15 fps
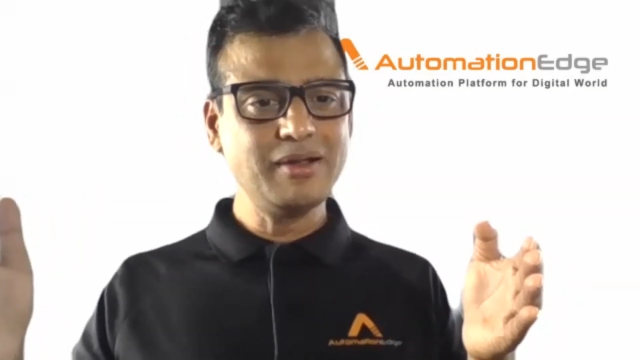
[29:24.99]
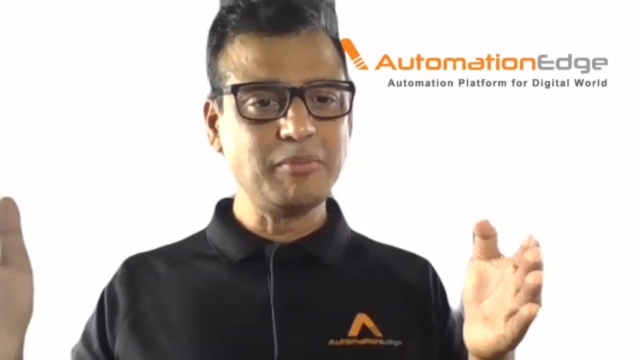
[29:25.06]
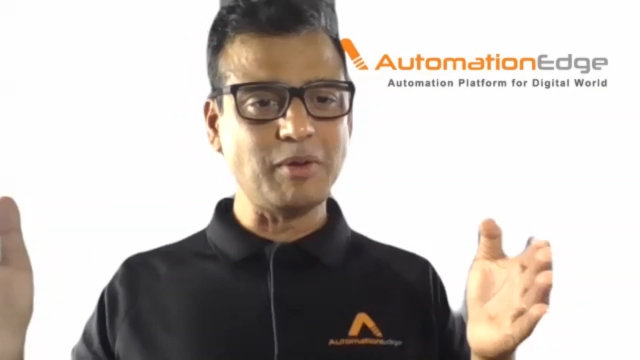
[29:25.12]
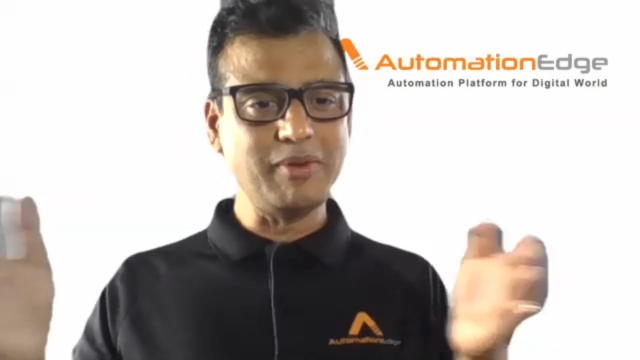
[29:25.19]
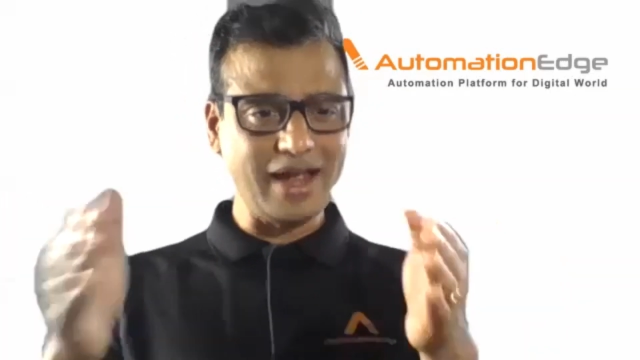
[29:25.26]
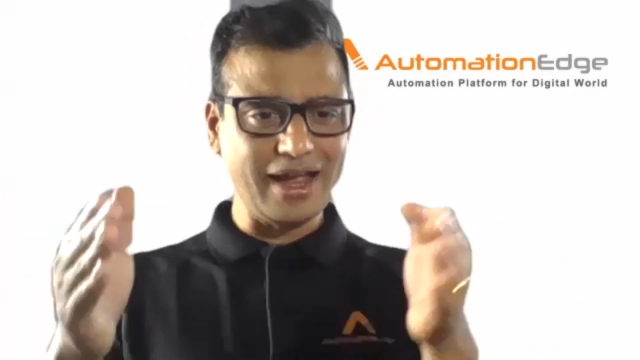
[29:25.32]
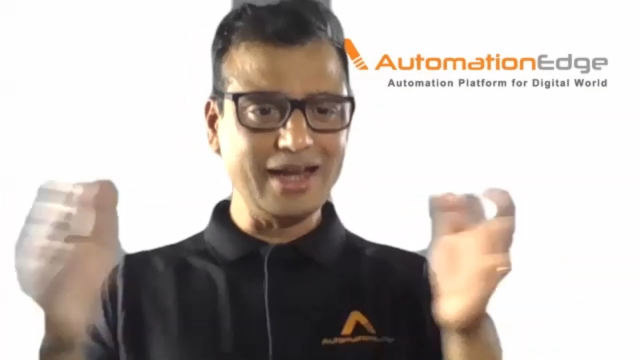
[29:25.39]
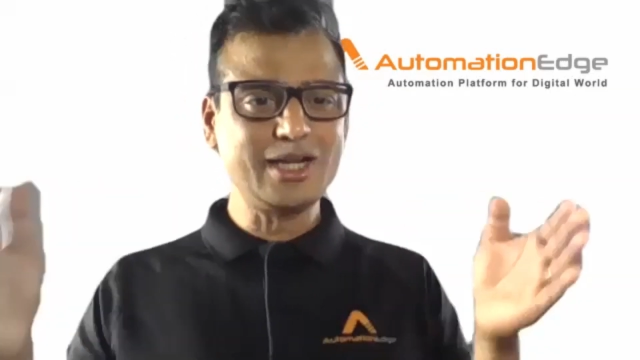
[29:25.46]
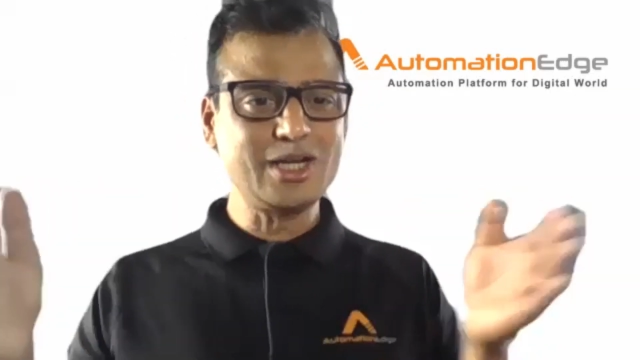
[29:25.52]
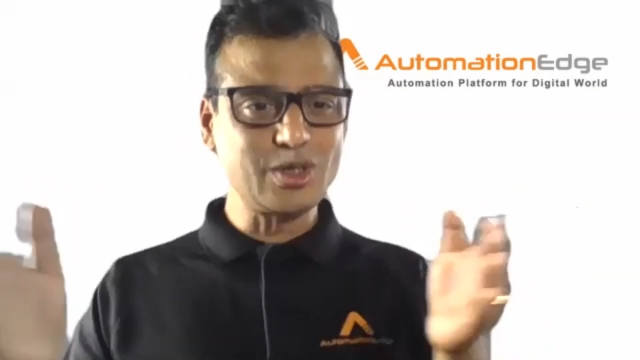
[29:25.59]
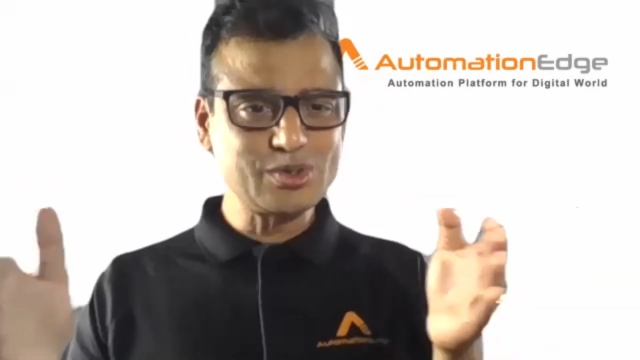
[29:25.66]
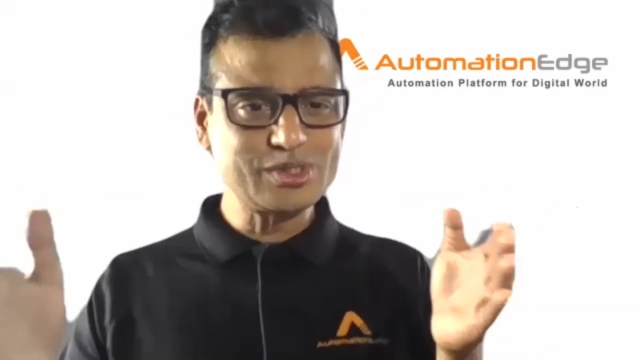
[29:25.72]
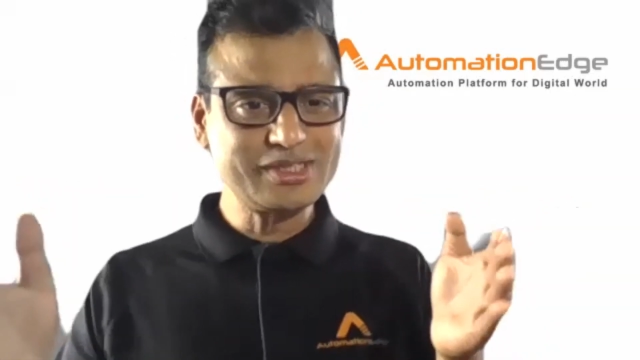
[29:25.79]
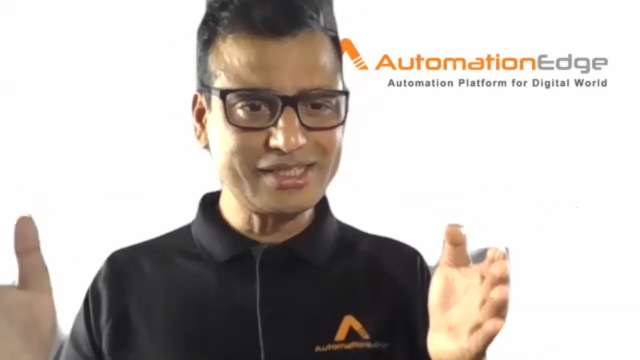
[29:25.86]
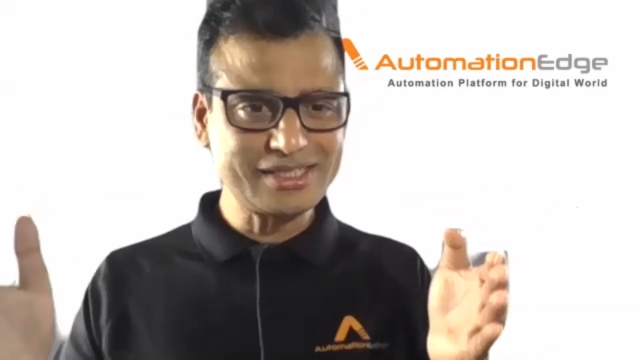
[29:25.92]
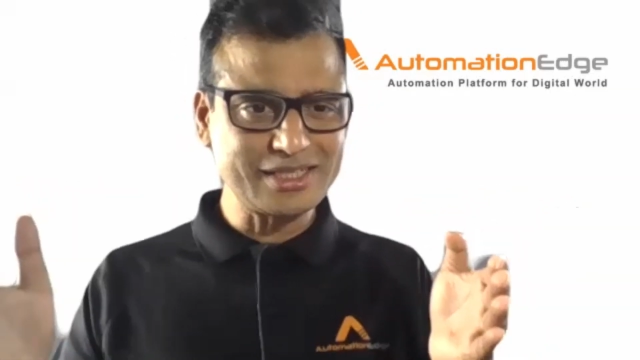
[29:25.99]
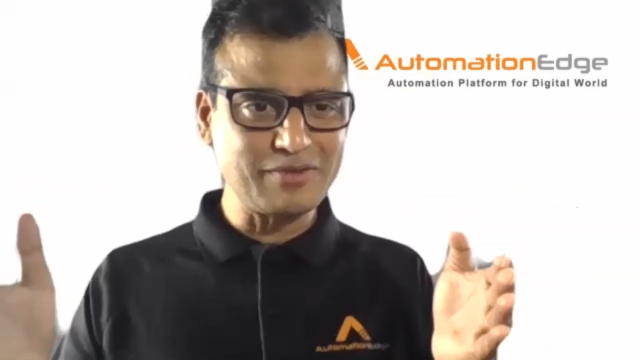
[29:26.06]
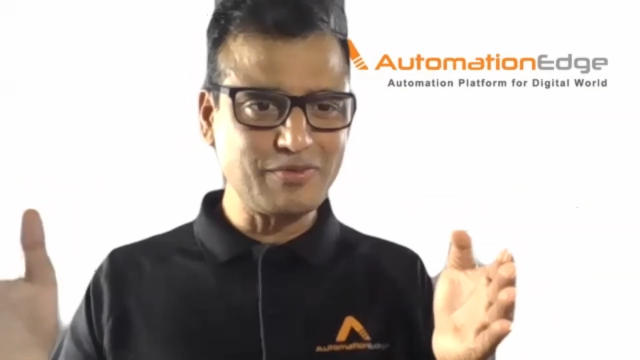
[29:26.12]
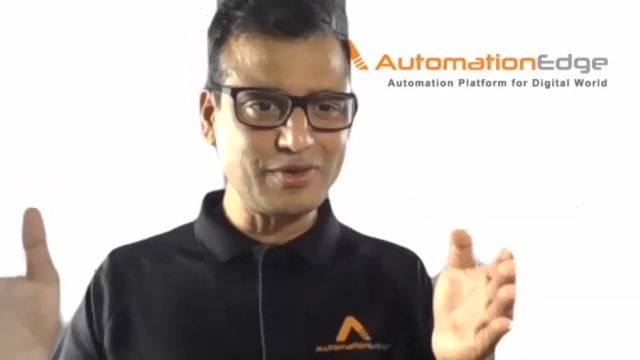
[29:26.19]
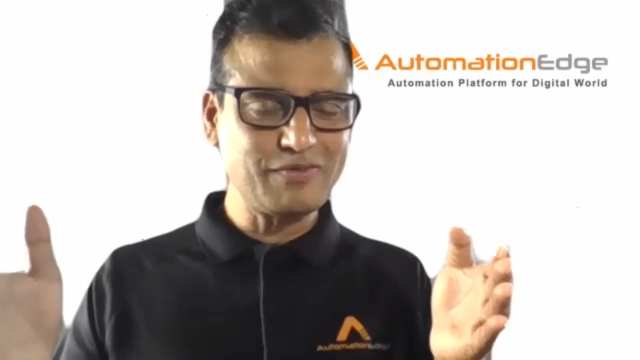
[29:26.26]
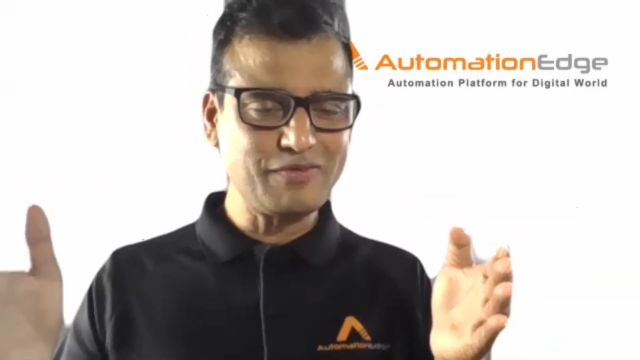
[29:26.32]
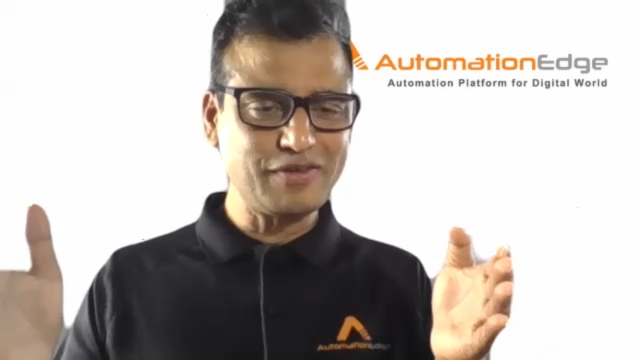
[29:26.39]
Probably I introduced this term
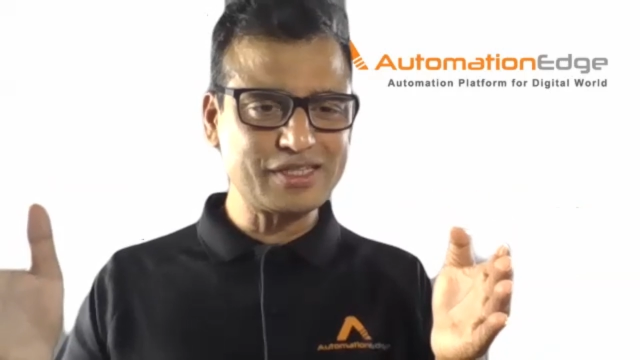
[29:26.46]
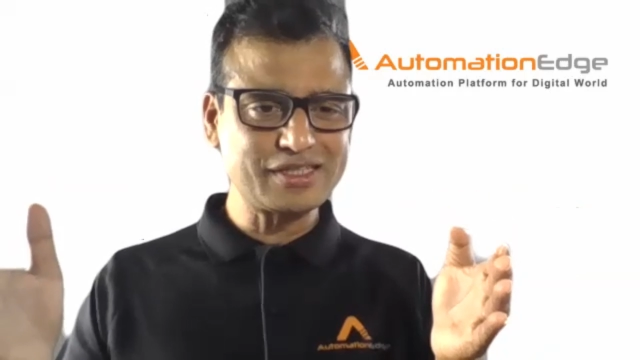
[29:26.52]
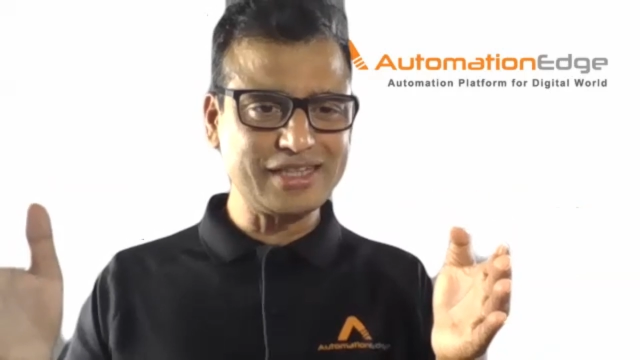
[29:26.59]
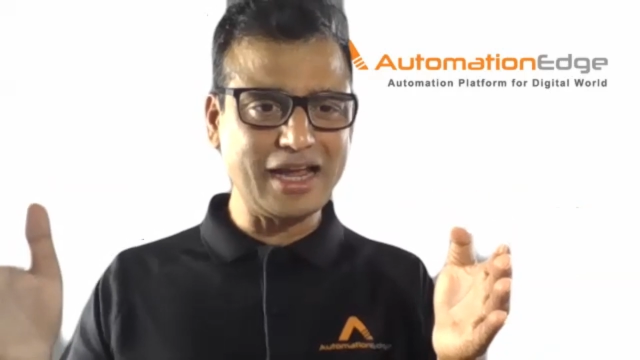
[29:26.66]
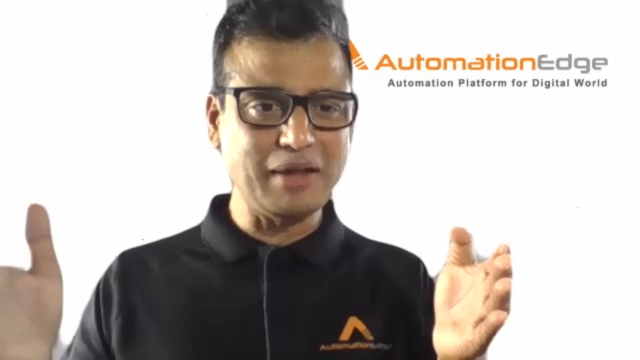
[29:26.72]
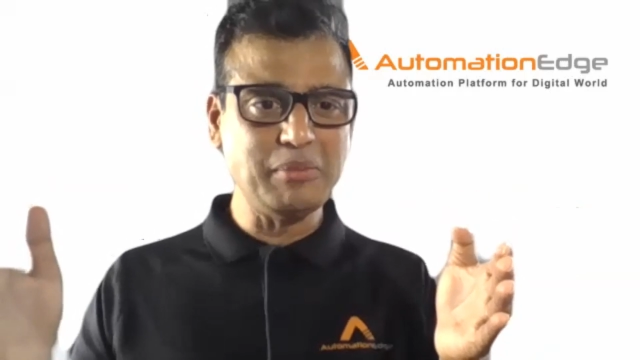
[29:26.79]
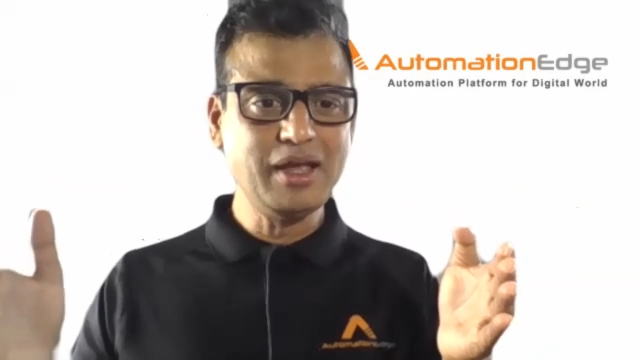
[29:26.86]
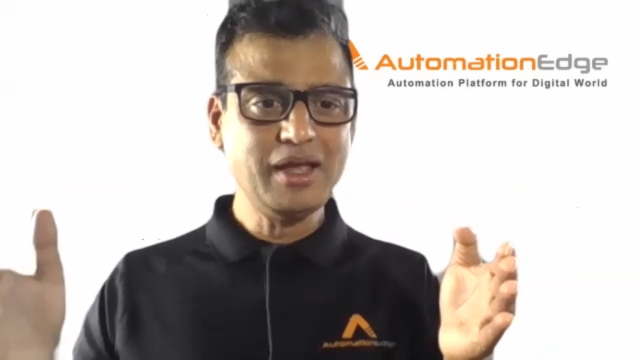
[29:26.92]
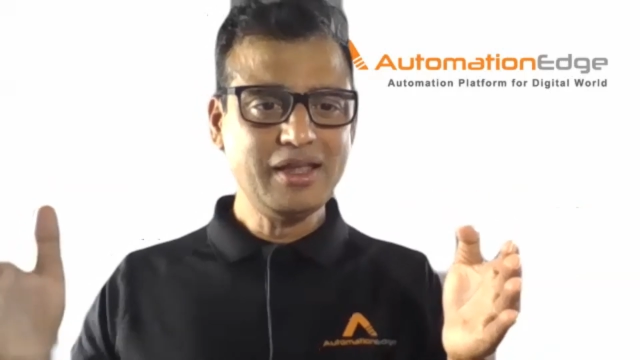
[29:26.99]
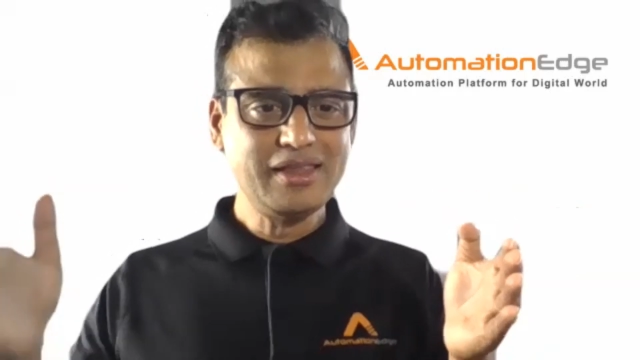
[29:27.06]
for the first time.